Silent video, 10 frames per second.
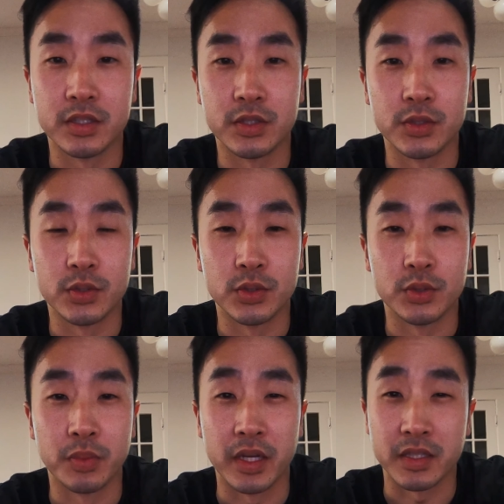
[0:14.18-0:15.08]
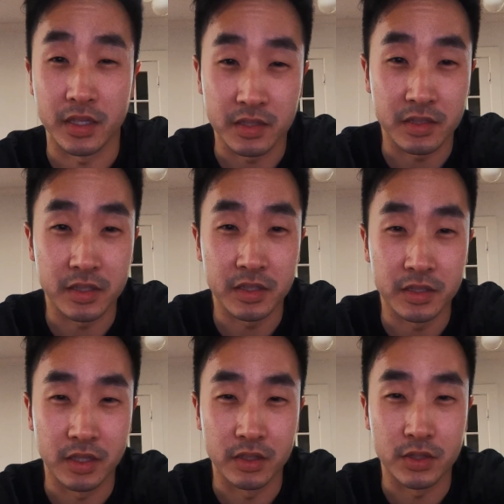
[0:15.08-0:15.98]
to my Tesla
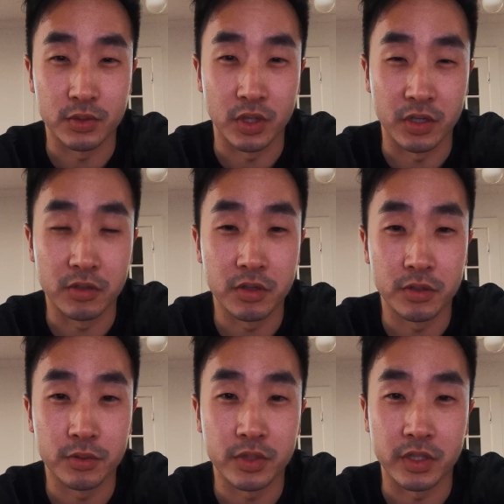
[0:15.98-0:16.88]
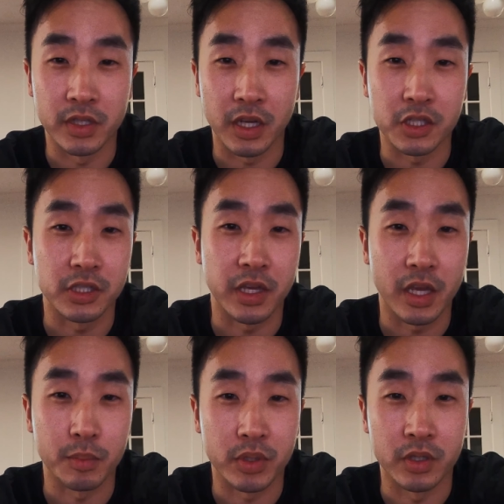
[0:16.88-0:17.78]
not too long ago. It actually
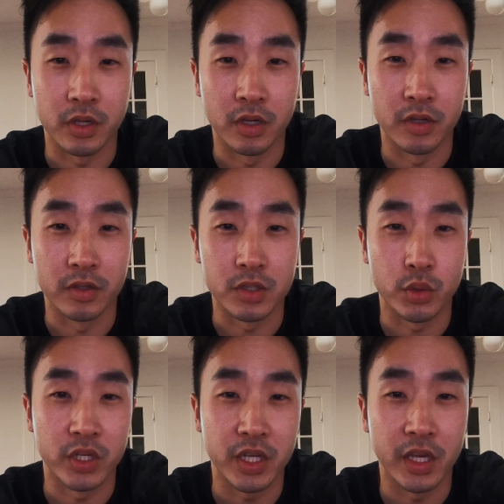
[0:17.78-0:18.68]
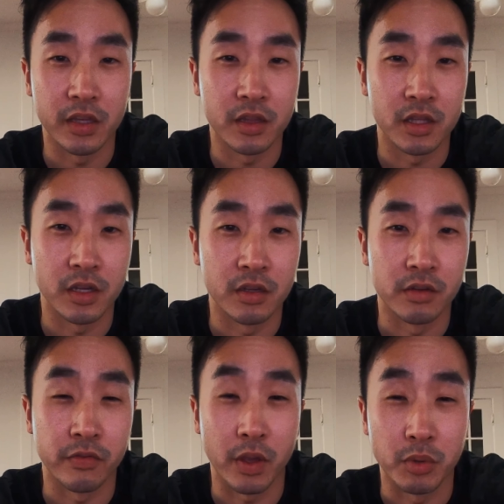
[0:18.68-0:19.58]
happened on the twenty-eighth
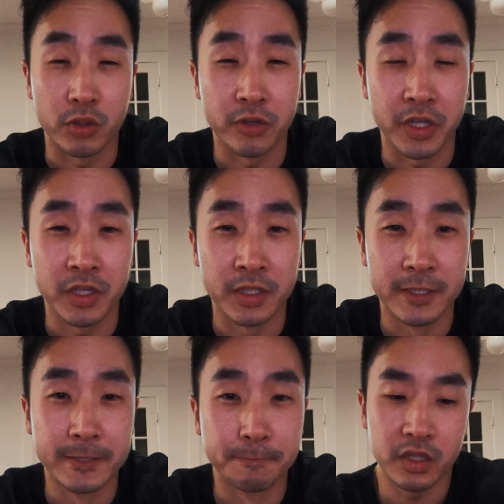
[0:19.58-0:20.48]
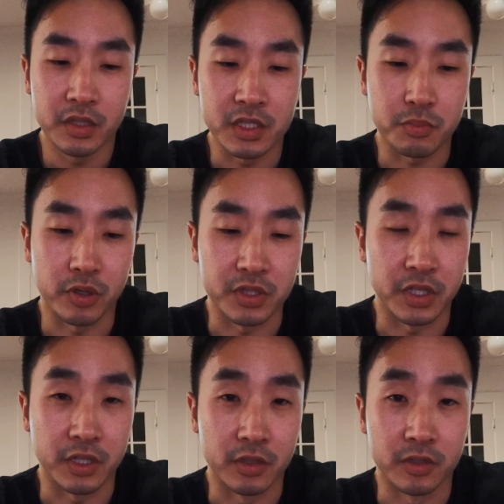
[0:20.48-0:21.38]
of February. In this
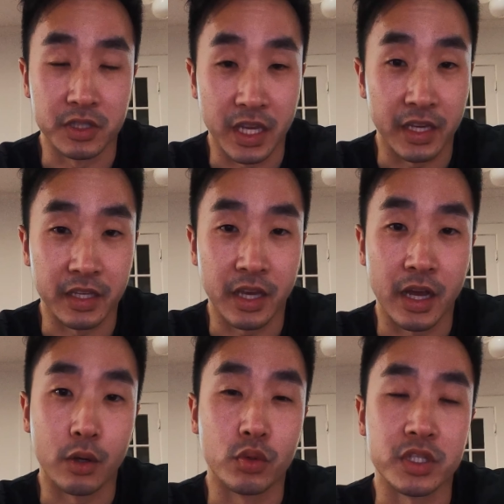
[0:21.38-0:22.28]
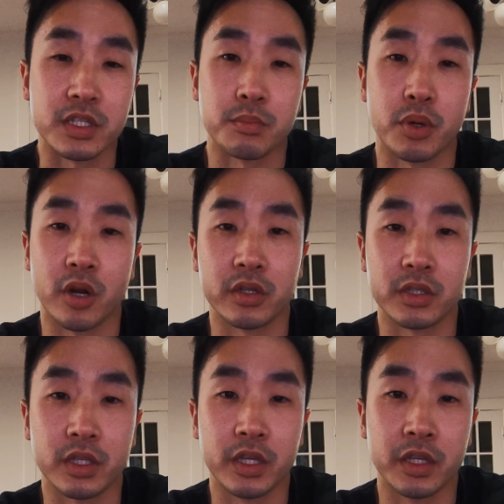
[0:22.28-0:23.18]
particular day, I was
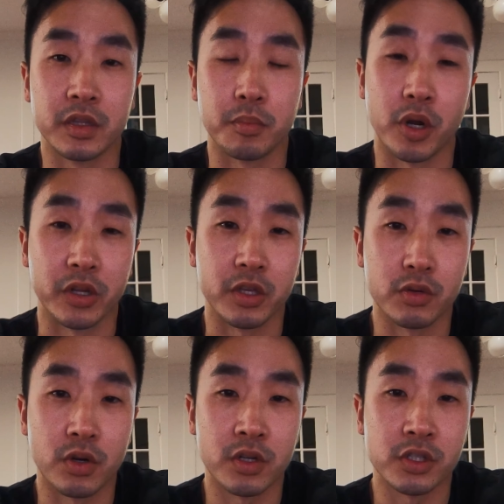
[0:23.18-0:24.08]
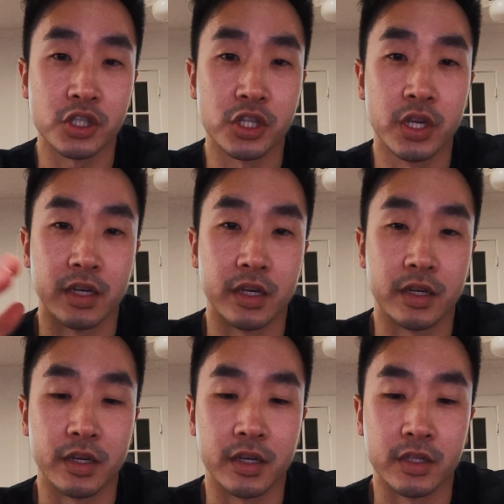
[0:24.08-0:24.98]
parked in the parking garage.
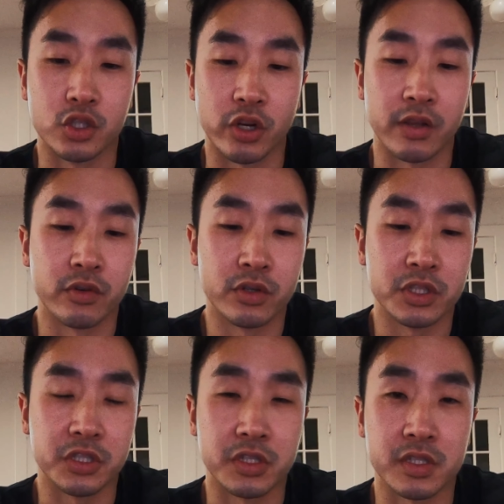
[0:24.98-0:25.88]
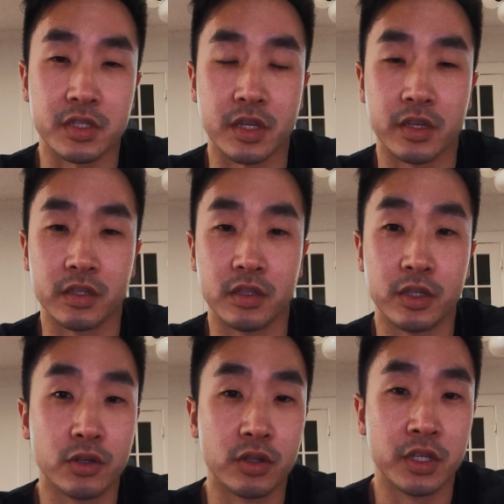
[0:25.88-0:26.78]
A driver just
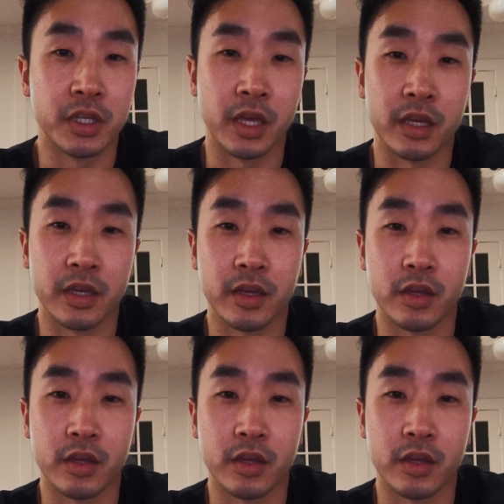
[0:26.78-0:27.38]
literally